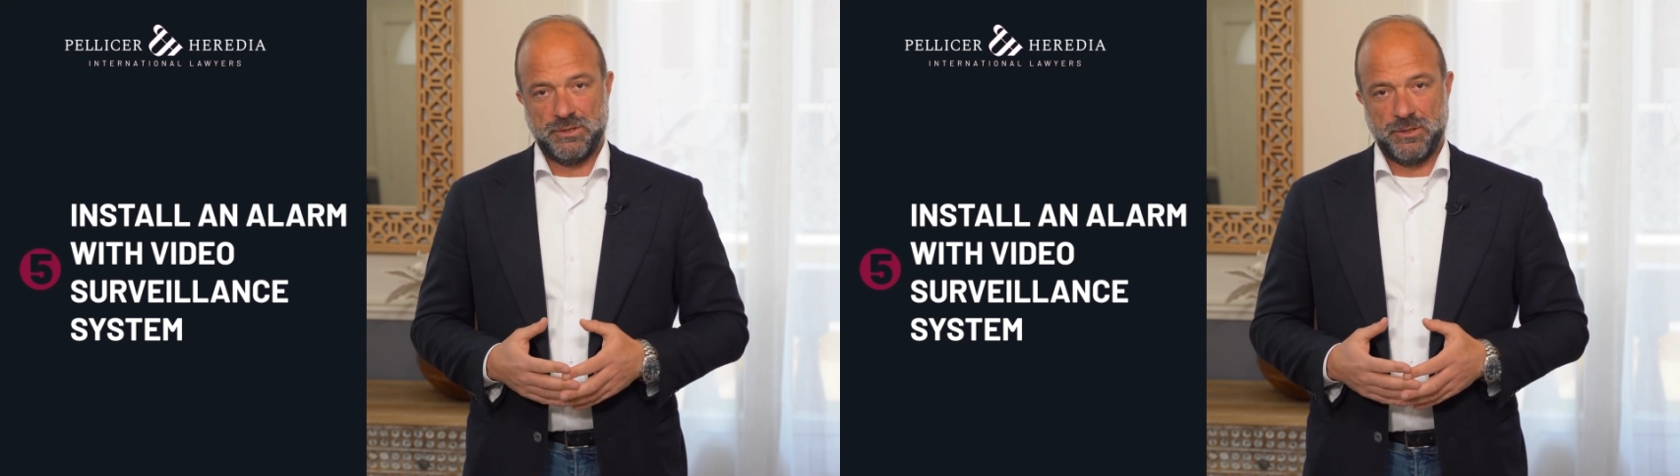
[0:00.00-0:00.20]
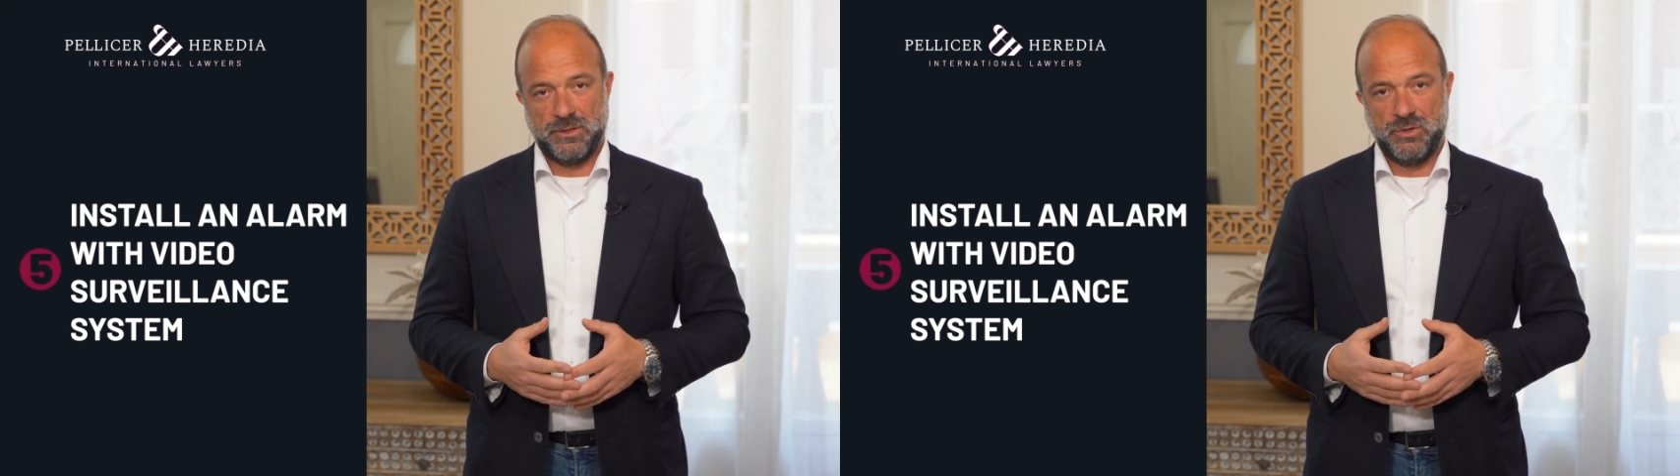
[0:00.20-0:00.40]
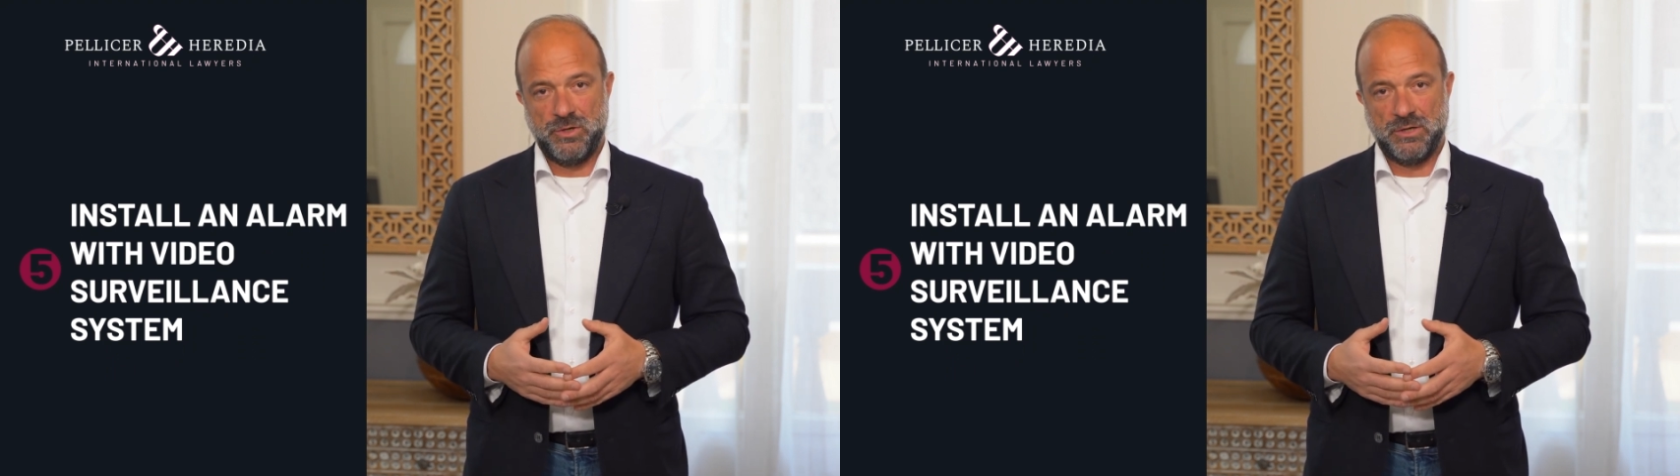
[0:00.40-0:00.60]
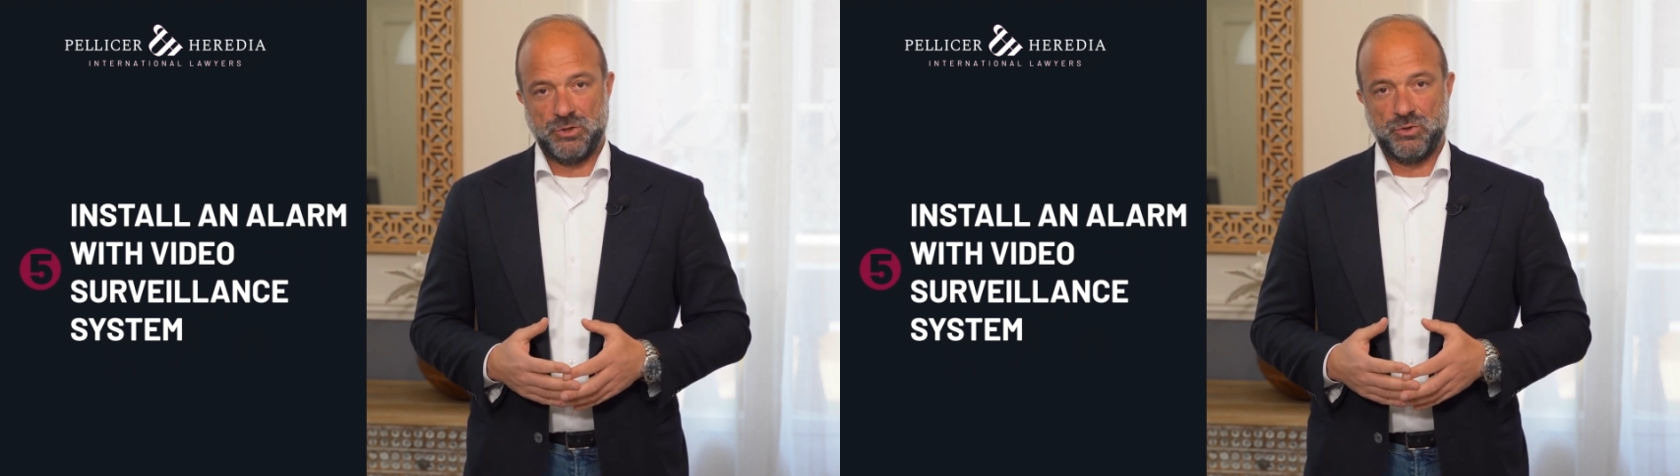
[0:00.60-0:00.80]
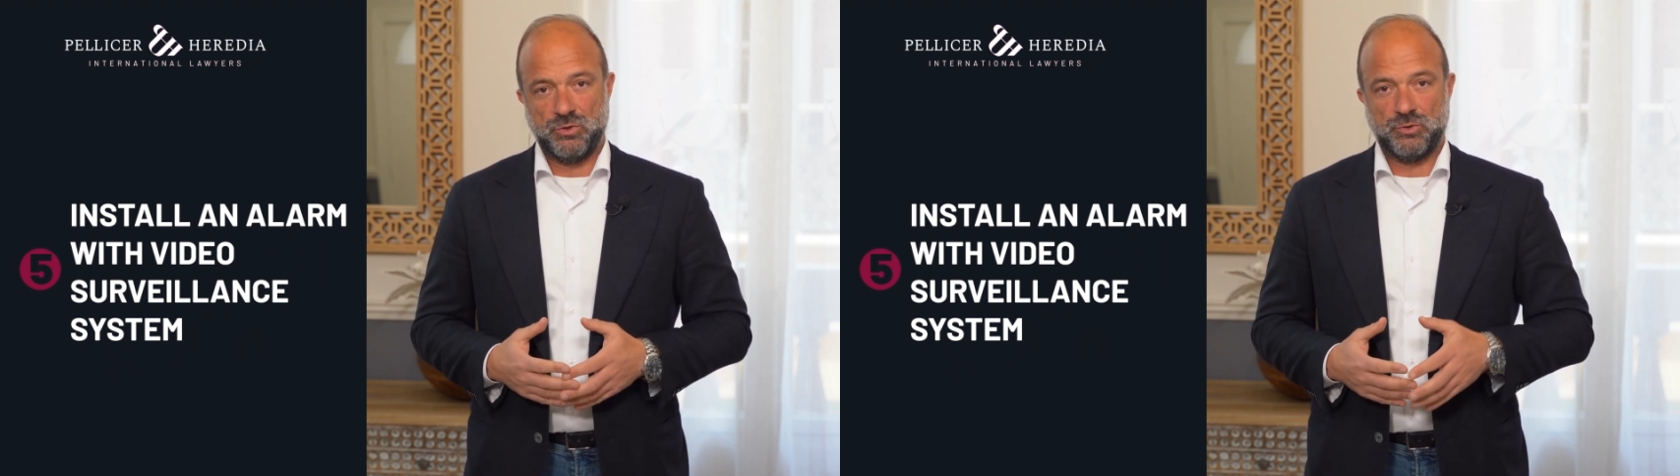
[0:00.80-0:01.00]
You
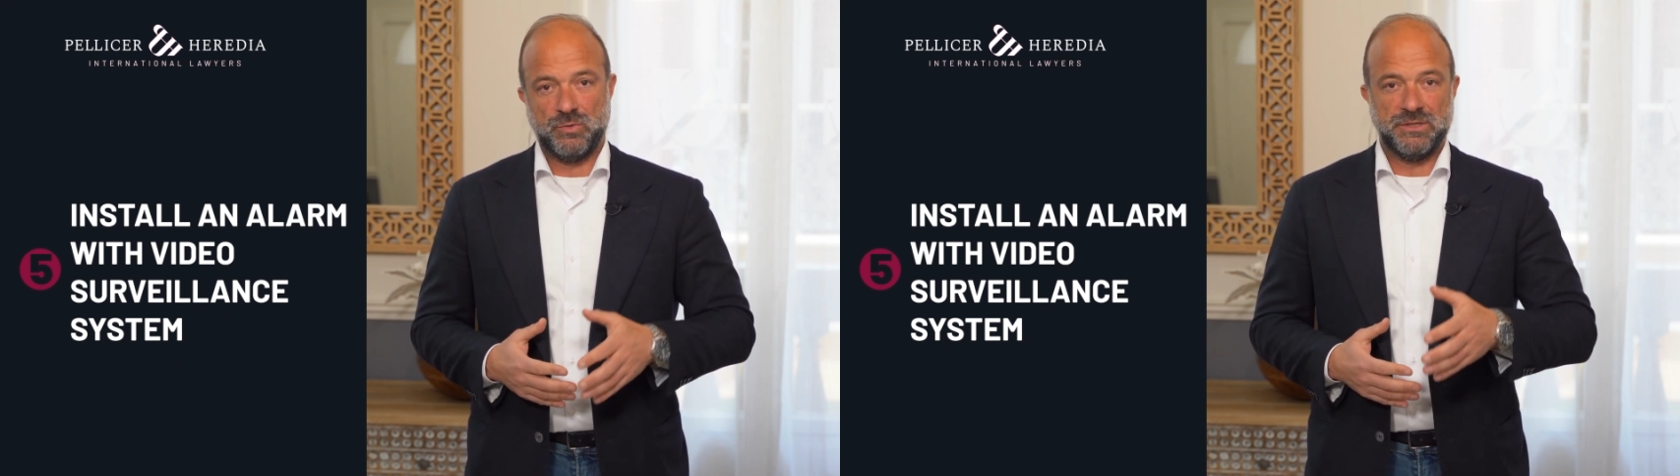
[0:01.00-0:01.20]
can choose to